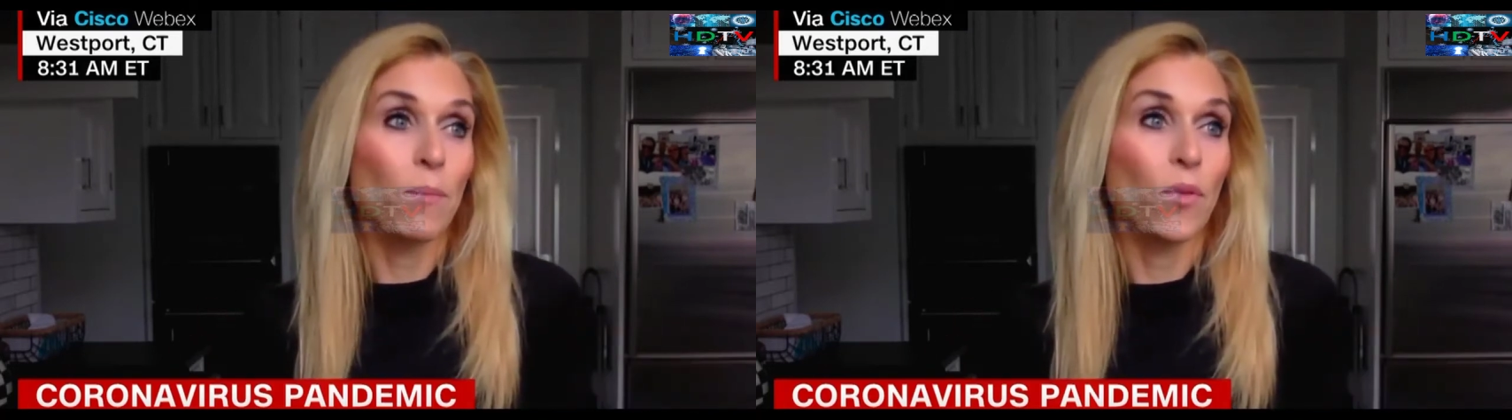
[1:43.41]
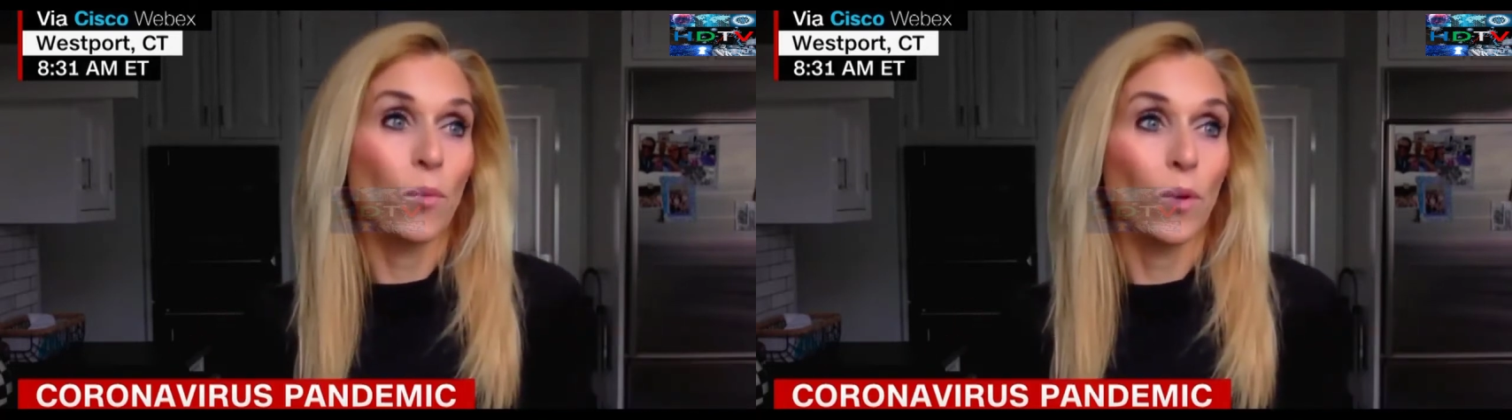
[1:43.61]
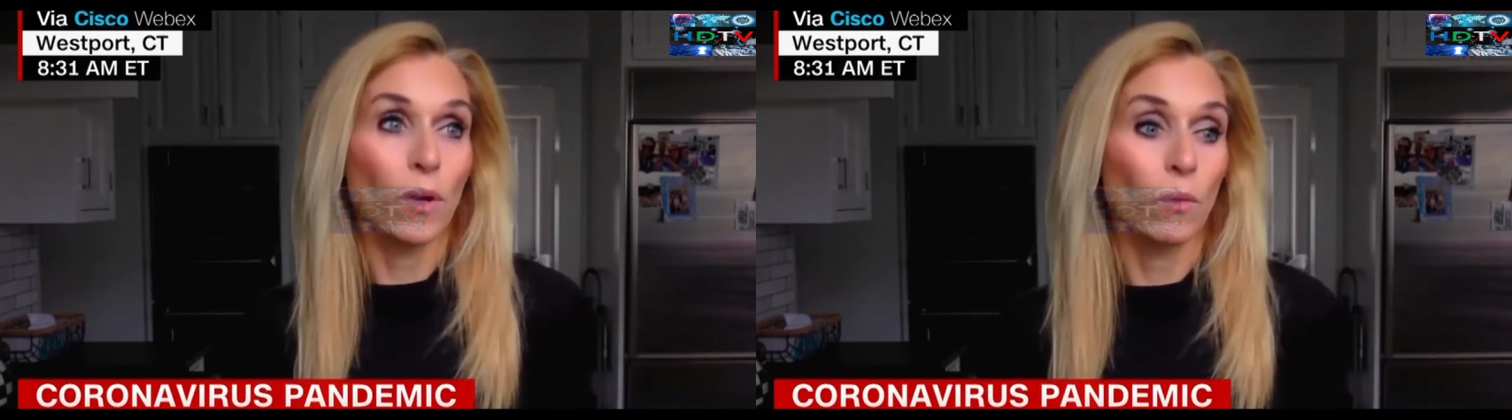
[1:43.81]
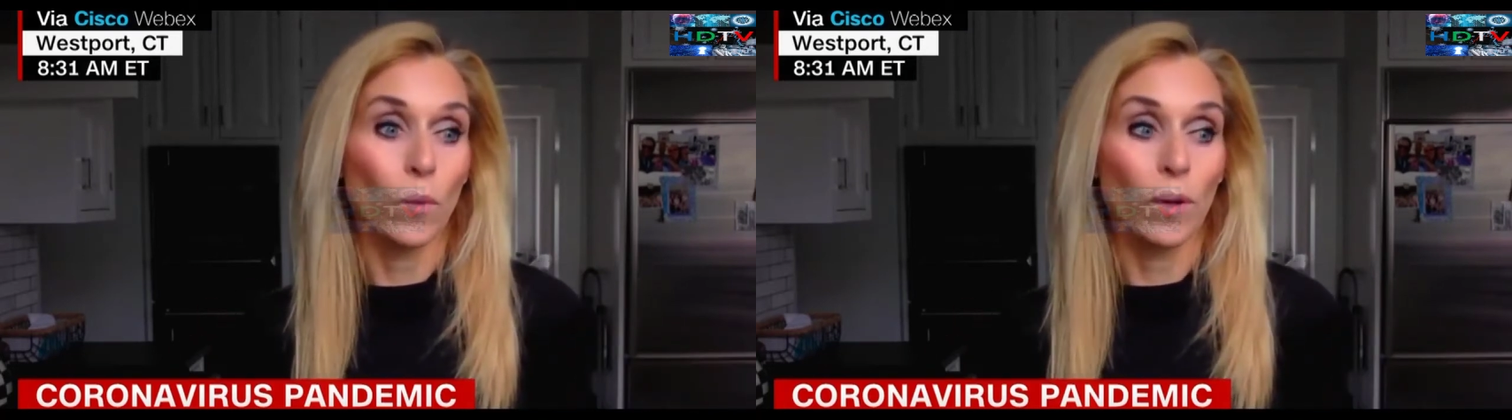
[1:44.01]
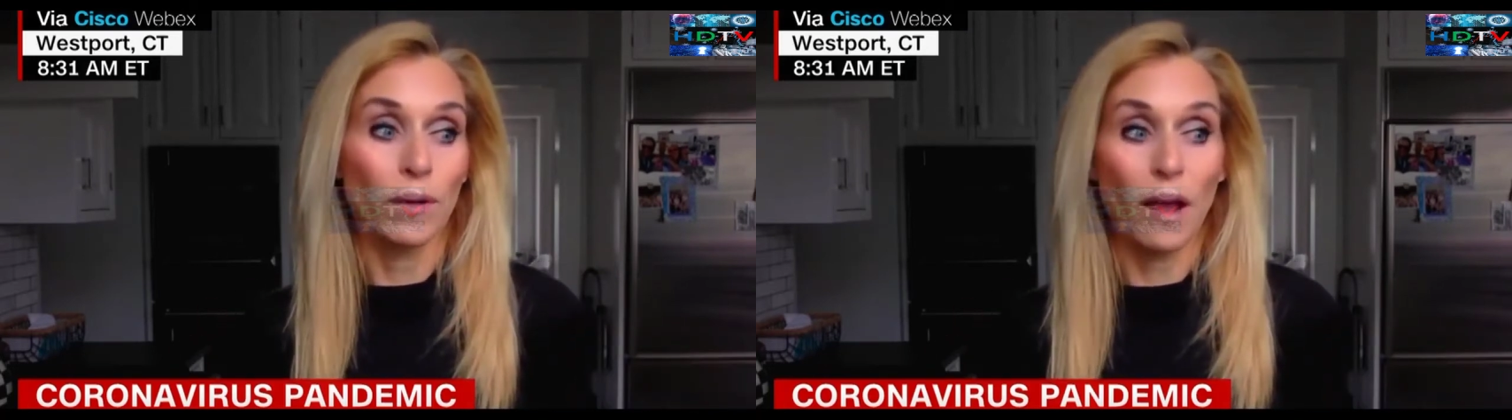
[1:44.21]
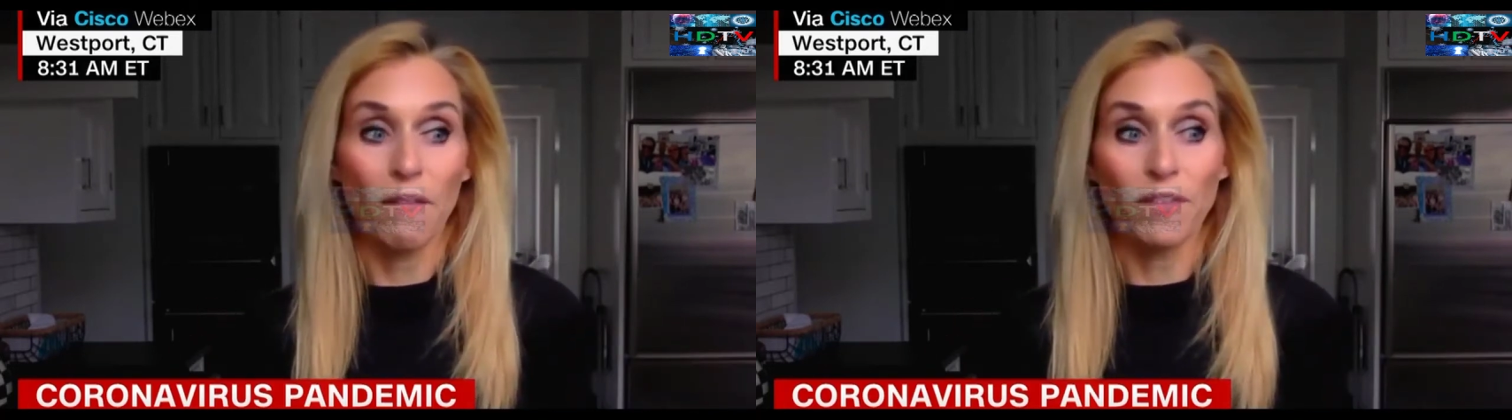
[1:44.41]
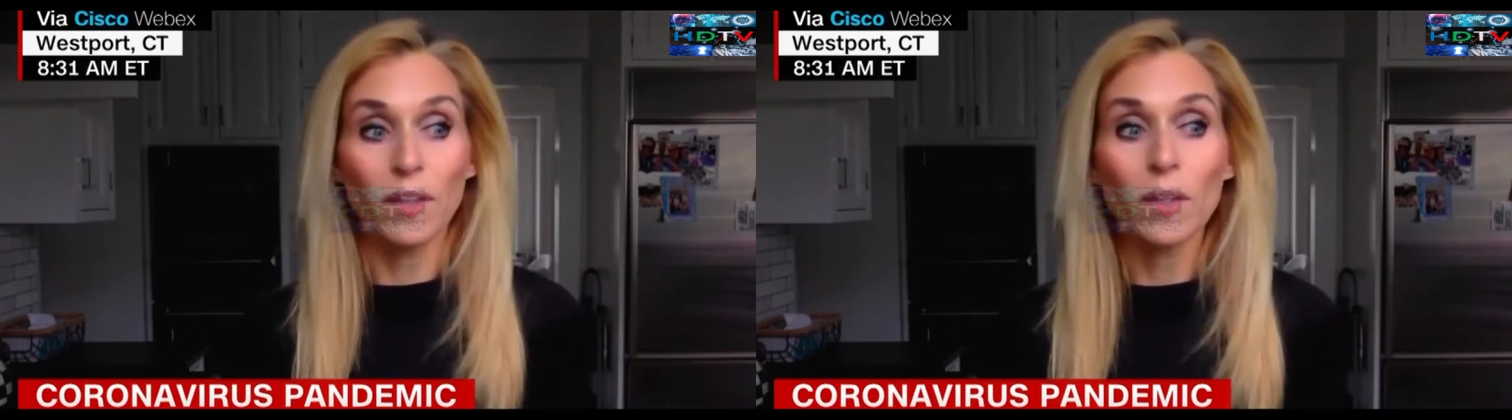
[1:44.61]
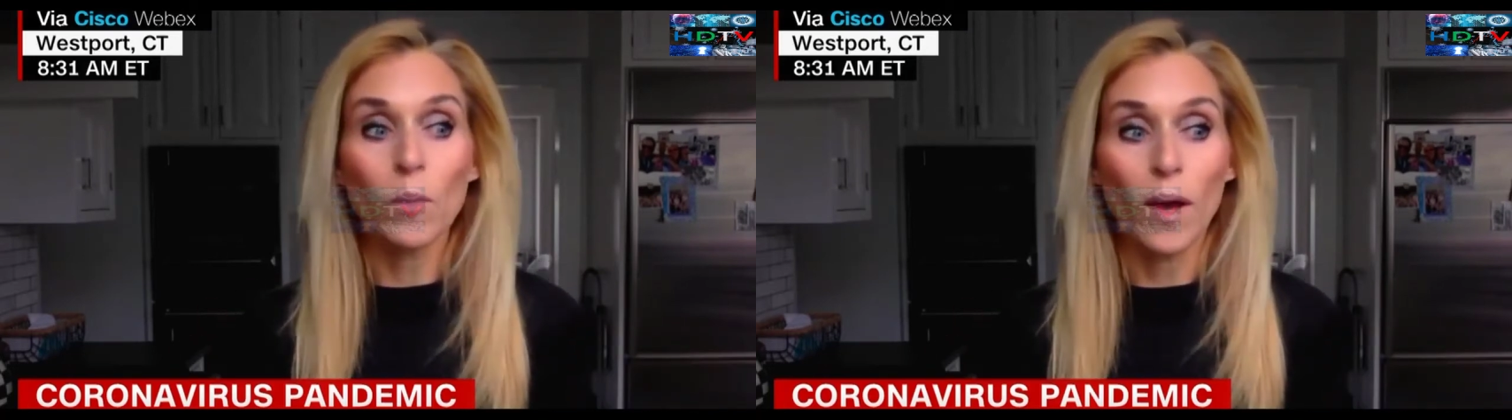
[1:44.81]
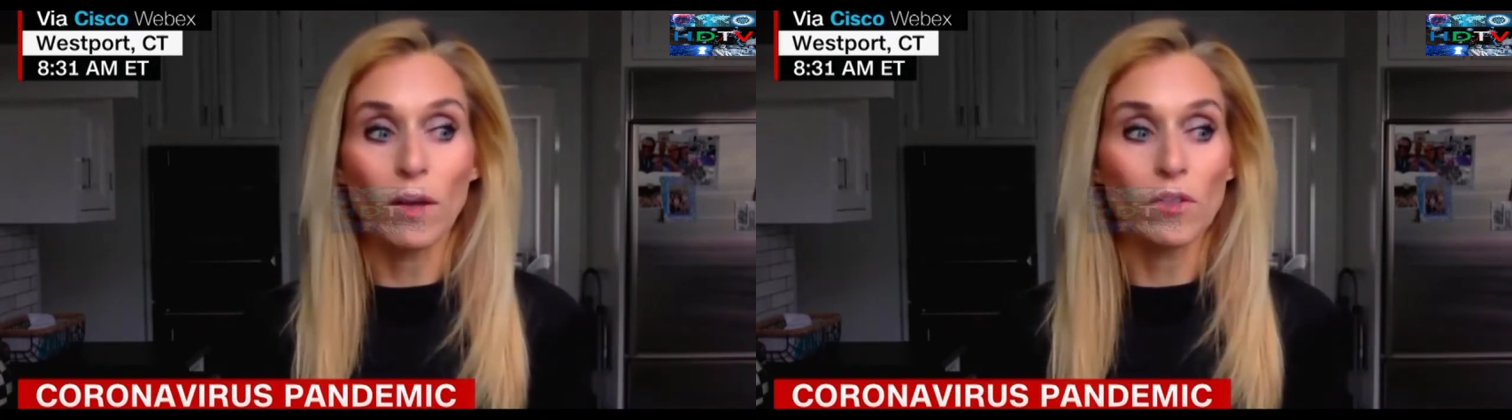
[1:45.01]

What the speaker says: with were not feeling well.